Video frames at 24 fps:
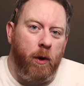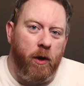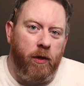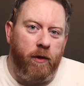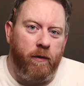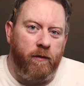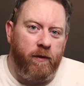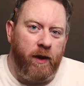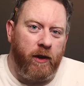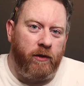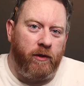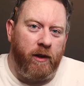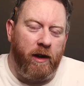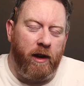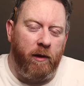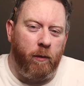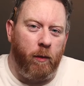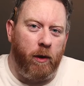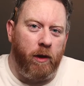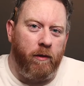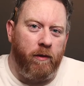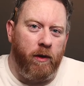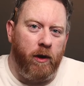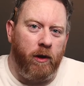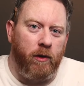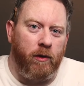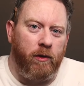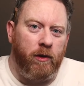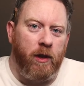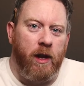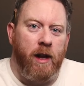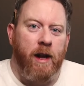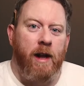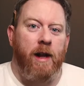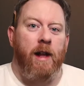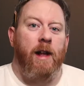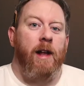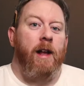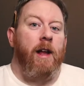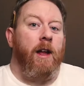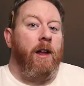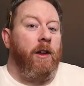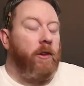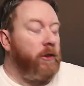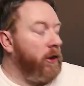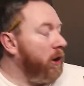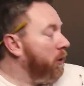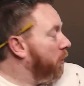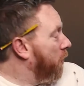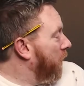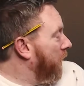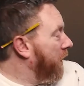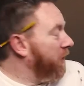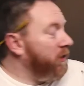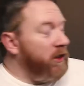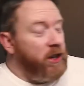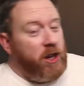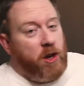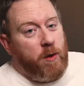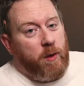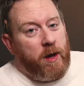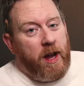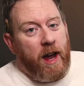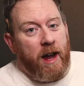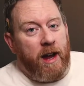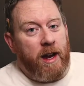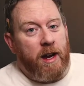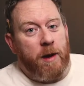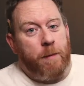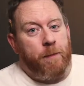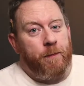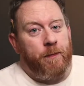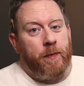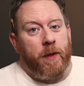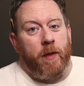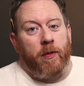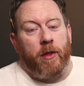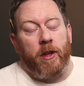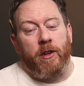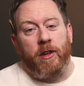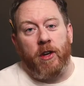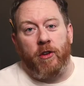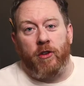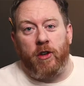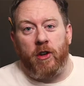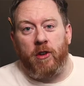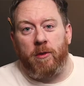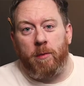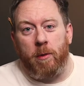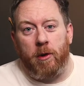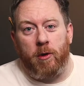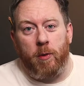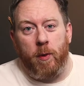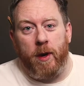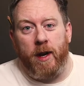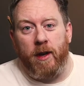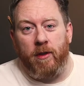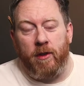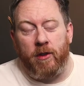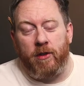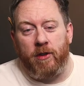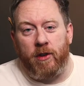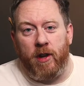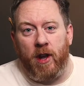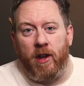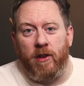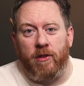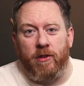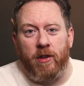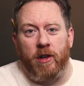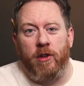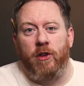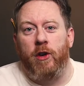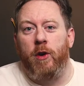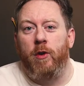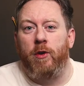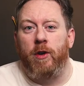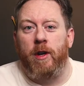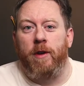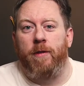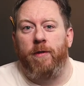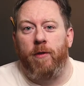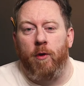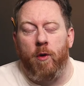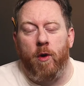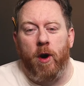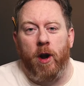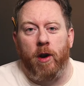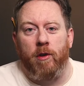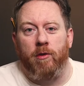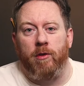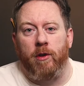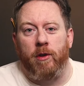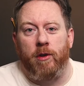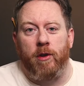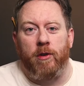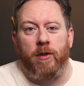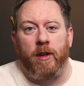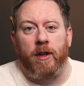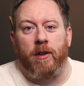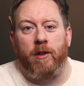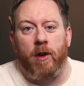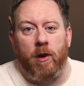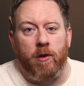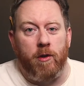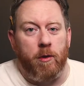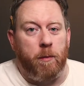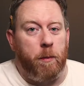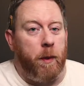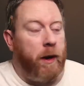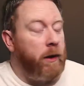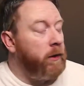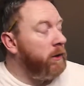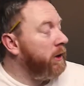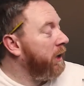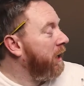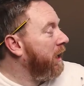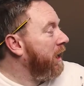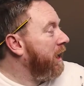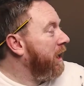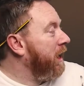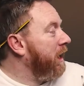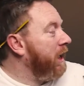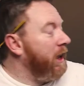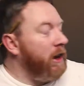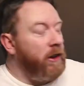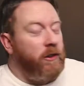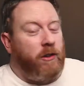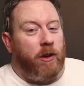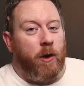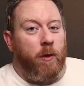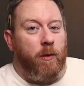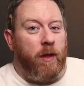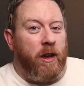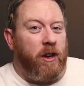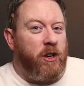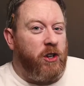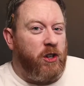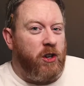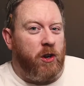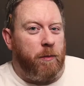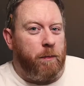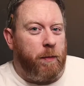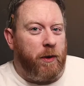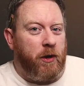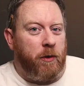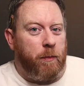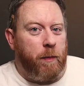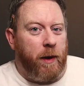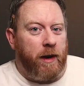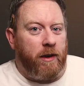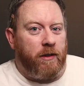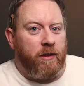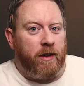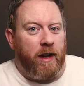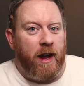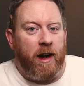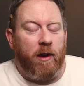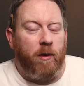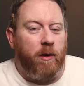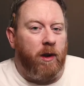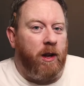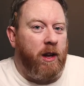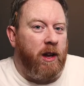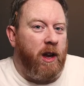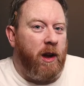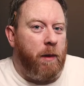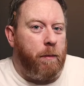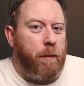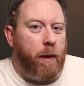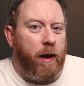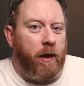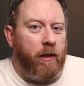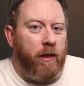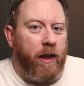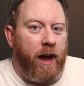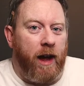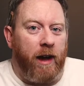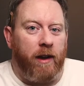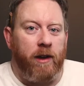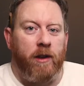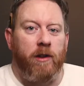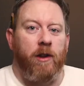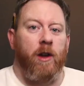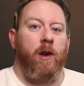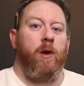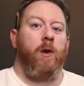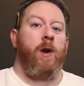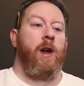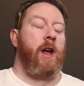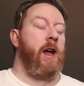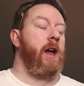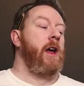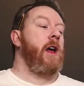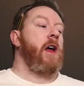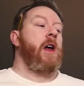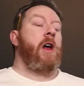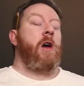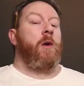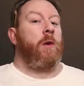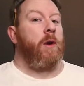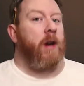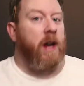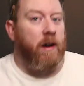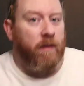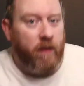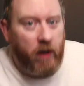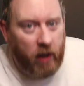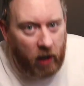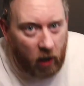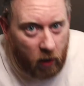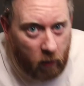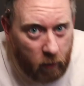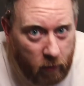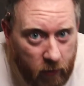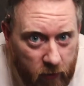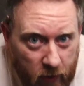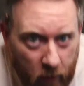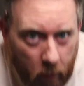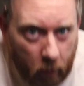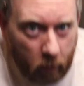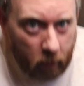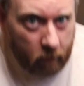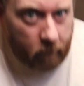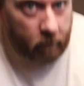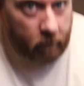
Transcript: worth investing in one of those. So in the UK, the distance between the studs is usually 400 to 600 mil. So they should be spaced out about that. So we'll give it a go and see what we